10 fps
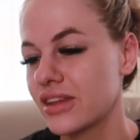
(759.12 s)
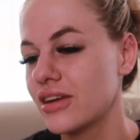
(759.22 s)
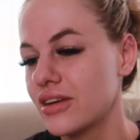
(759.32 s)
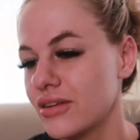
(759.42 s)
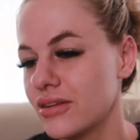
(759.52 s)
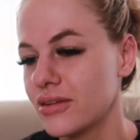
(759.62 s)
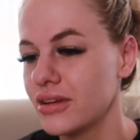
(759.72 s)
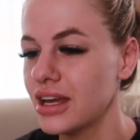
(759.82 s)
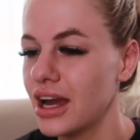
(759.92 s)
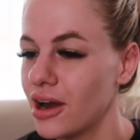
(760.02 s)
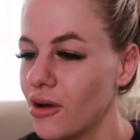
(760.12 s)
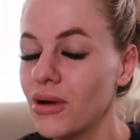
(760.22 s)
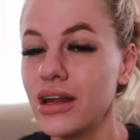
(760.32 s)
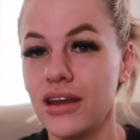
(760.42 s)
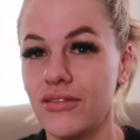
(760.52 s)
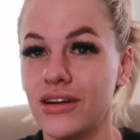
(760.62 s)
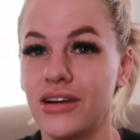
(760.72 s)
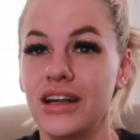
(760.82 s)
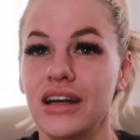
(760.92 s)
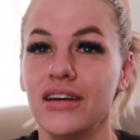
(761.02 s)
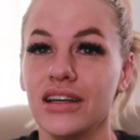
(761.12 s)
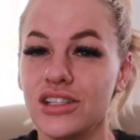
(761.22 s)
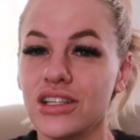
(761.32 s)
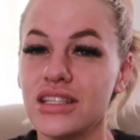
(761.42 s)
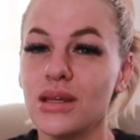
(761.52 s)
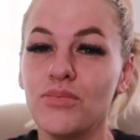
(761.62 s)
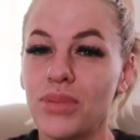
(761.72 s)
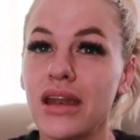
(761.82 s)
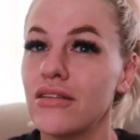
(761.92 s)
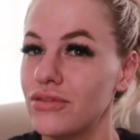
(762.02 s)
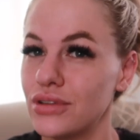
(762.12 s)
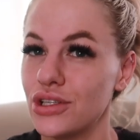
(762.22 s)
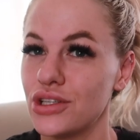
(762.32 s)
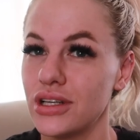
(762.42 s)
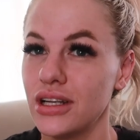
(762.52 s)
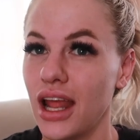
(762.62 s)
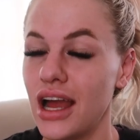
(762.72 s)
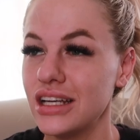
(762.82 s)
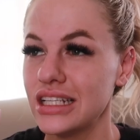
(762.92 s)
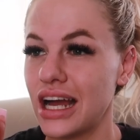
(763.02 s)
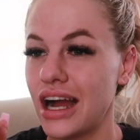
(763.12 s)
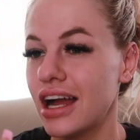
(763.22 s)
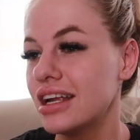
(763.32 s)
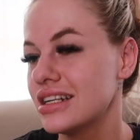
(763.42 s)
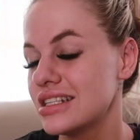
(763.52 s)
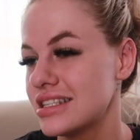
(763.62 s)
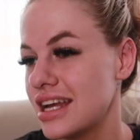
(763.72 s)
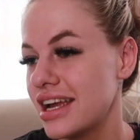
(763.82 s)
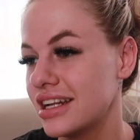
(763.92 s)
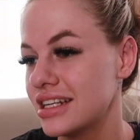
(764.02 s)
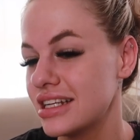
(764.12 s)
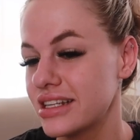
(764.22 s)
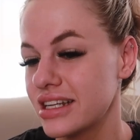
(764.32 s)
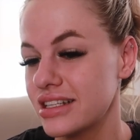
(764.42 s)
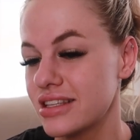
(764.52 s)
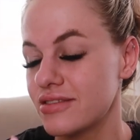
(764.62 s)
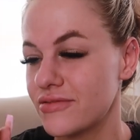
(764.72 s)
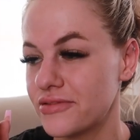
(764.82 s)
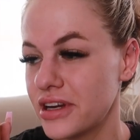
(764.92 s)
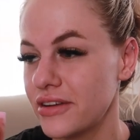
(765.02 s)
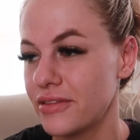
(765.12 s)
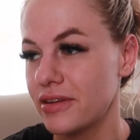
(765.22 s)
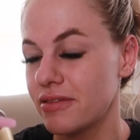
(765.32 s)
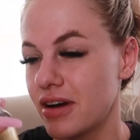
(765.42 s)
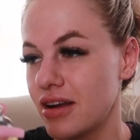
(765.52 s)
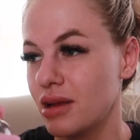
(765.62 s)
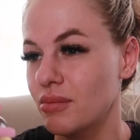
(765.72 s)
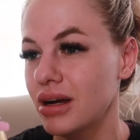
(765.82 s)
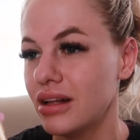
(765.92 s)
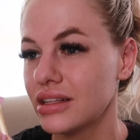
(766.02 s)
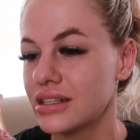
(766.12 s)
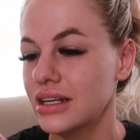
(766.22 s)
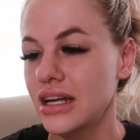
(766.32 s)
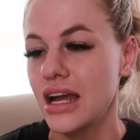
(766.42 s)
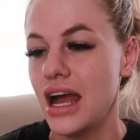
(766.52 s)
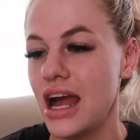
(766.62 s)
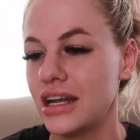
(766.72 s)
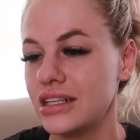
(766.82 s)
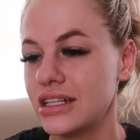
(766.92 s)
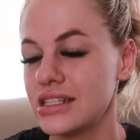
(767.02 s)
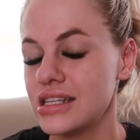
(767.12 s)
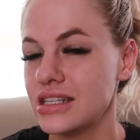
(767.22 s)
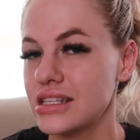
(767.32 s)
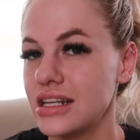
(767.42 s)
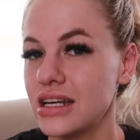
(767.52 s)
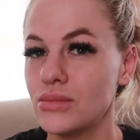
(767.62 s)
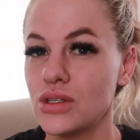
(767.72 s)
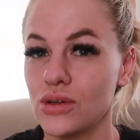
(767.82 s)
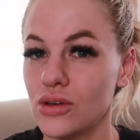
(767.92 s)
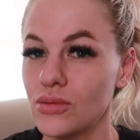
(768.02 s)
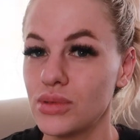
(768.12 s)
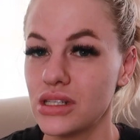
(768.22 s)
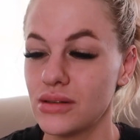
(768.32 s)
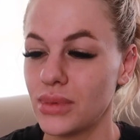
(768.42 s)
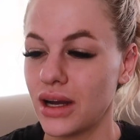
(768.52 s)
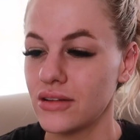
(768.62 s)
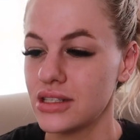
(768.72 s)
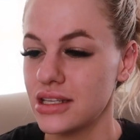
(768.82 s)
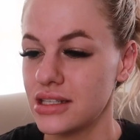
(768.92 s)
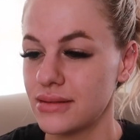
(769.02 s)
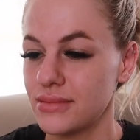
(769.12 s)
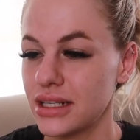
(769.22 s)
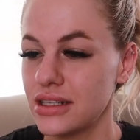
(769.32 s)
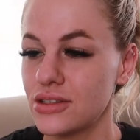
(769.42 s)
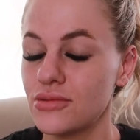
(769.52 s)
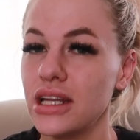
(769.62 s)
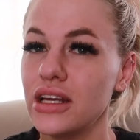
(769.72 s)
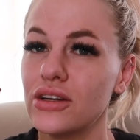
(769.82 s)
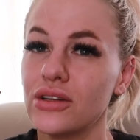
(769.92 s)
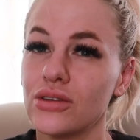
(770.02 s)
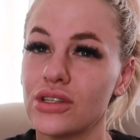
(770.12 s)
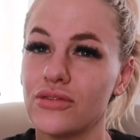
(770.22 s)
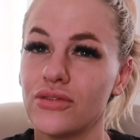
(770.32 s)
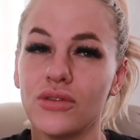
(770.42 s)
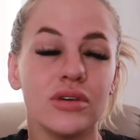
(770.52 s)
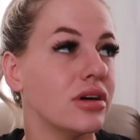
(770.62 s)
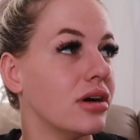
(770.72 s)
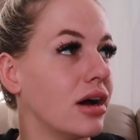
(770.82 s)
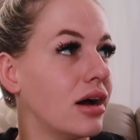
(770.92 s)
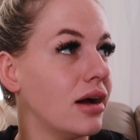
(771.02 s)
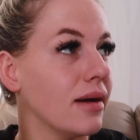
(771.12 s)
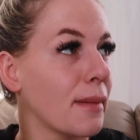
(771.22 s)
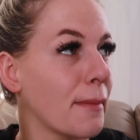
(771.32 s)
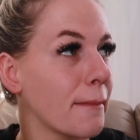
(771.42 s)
Yeah, whatever. It's just the better version. As I understand it, it's very, very finely milled and it is easily absorbed by your system. But it's really good also for... Huh?